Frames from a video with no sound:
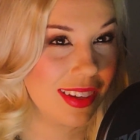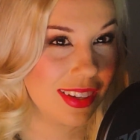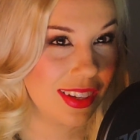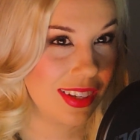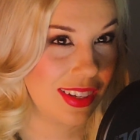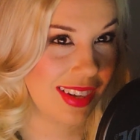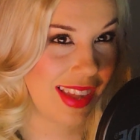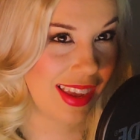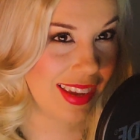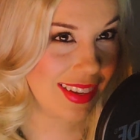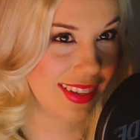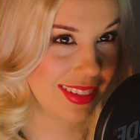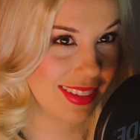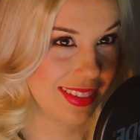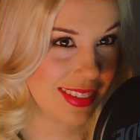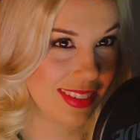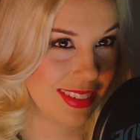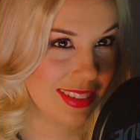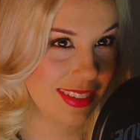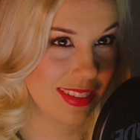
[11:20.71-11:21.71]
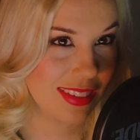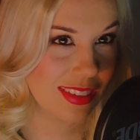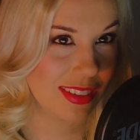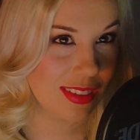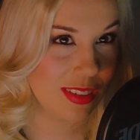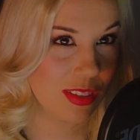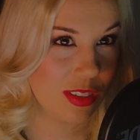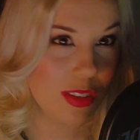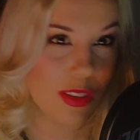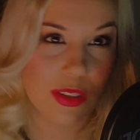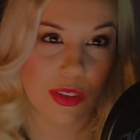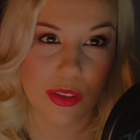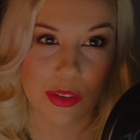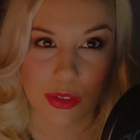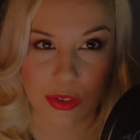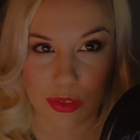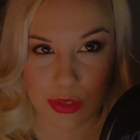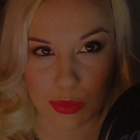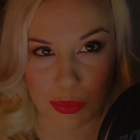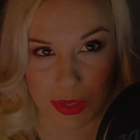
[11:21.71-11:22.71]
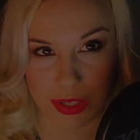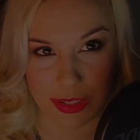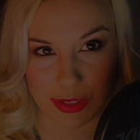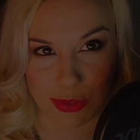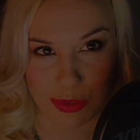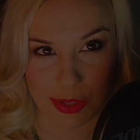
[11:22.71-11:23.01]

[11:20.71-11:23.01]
Good night. Sweet